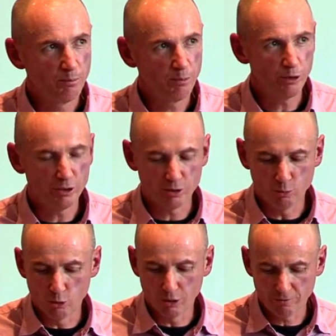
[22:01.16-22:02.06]
purchase
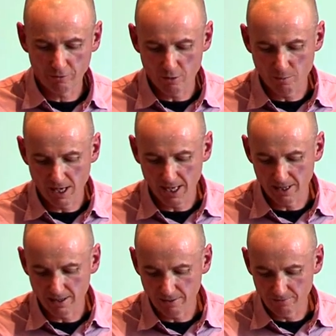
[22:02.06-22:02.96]
water from
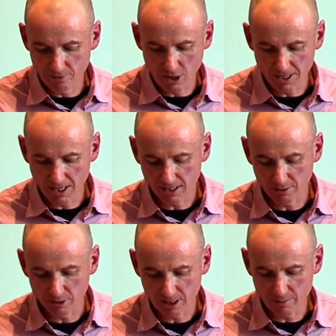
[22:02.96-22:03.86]
a viaduct
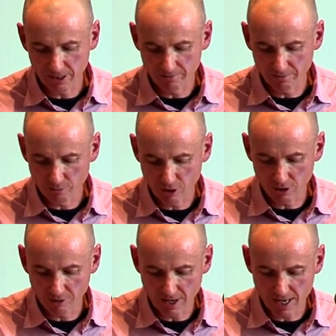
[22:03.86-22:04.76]
that was coming in from
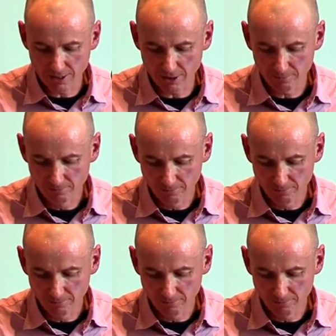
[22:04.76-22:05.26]
Colorado